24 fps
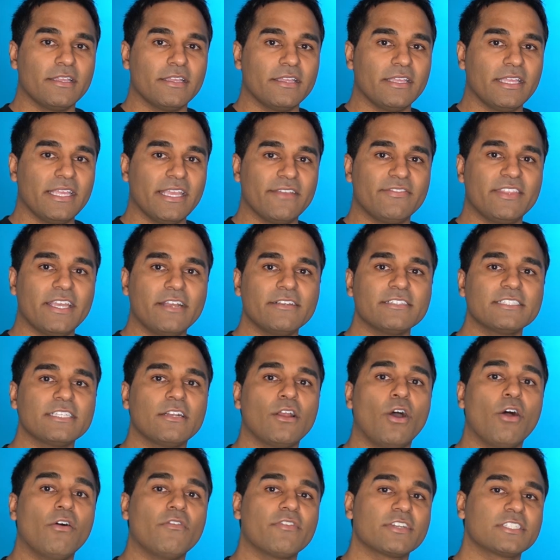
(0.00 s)
If there's an
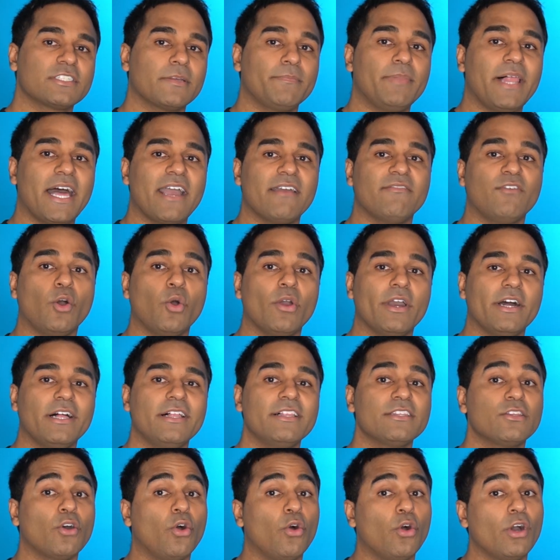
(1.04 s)
oversupply of oil,
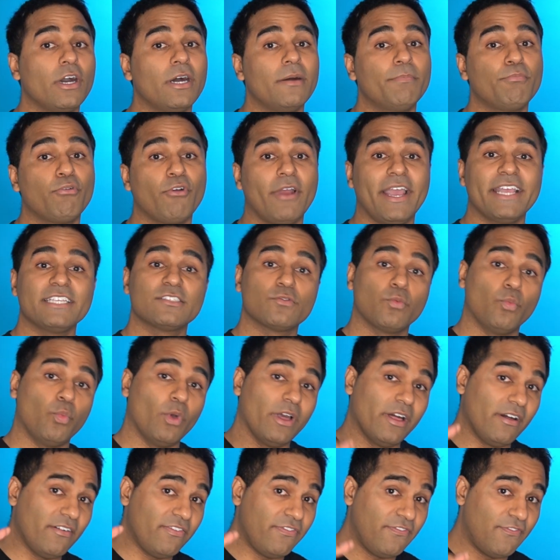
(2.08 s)
the oil price
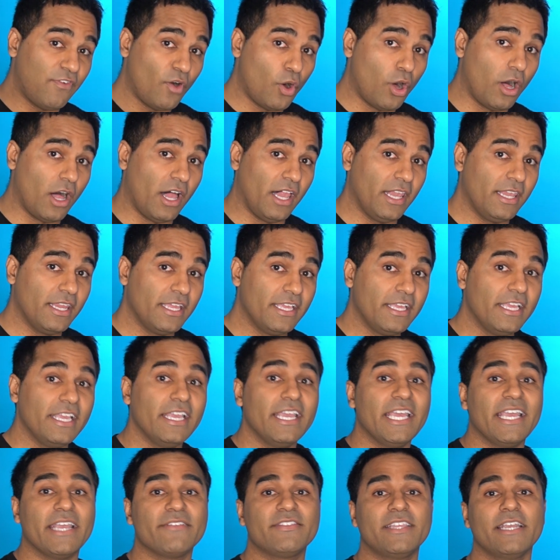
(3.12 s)
will fall.
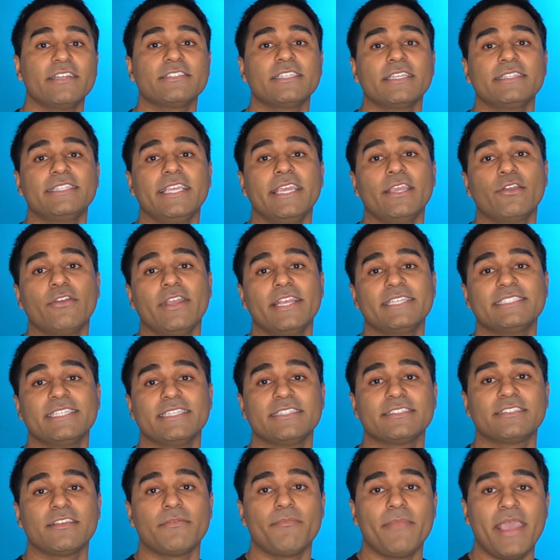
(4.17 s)
If there's a decrease in
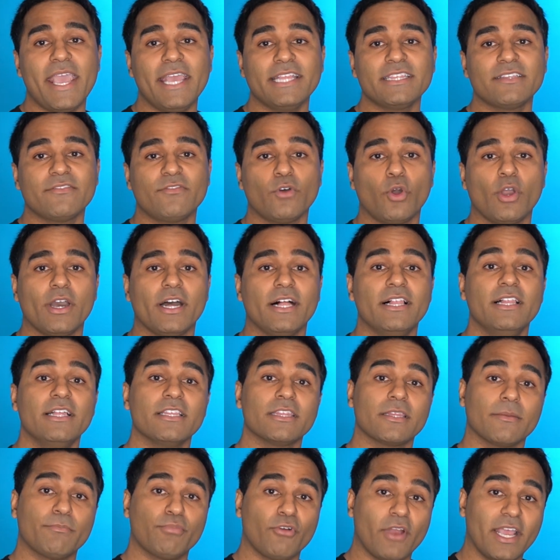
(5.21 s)
demand of oil,
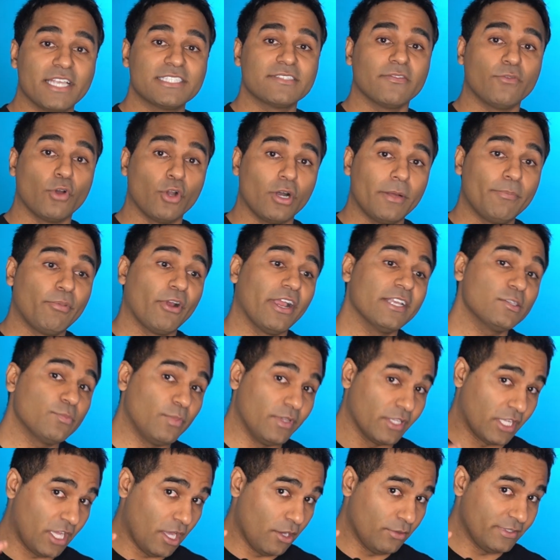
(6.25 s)
the price of oil price will
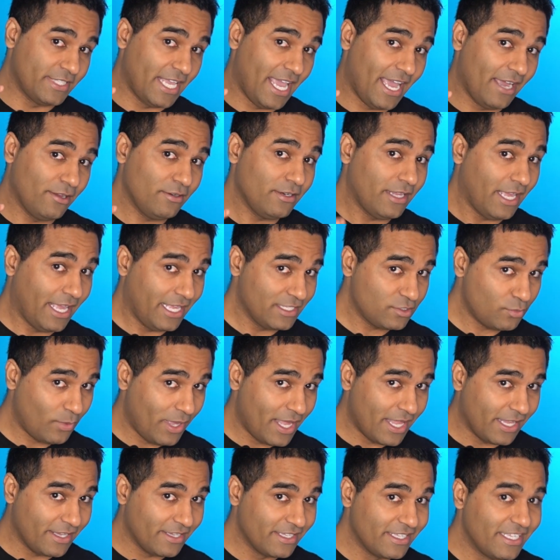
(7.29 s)
go down as
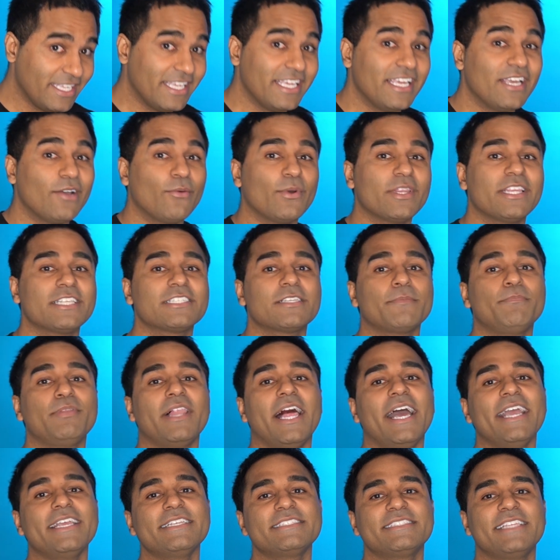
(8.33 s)
well. When the
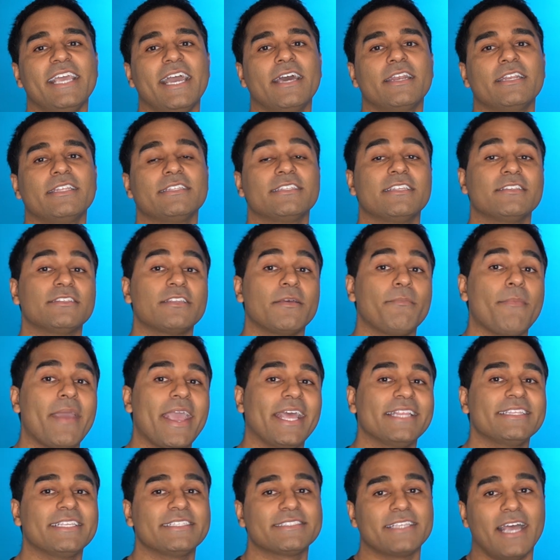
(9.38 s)
supply is down and the
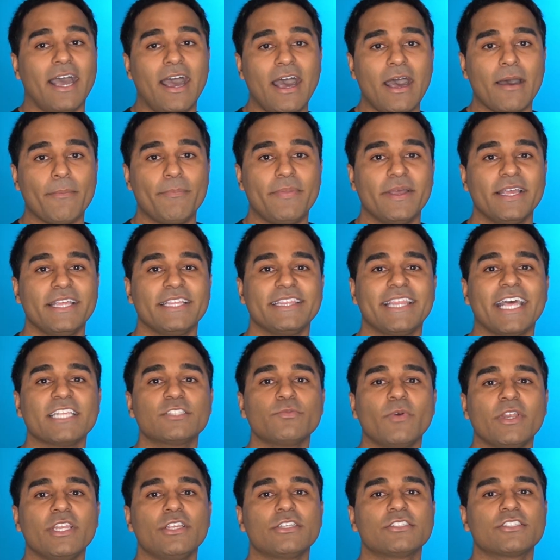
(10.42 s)
demand is up, that's
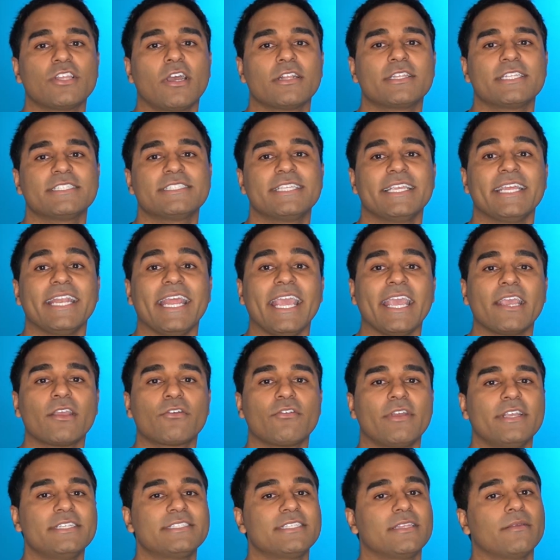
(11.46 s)
when you start to see an
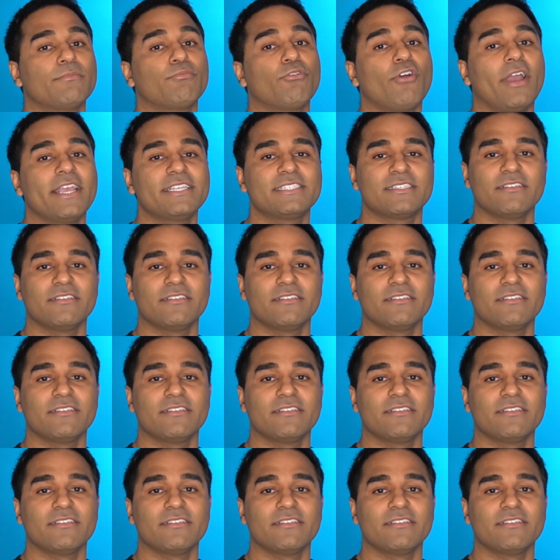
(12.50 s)
increase in the price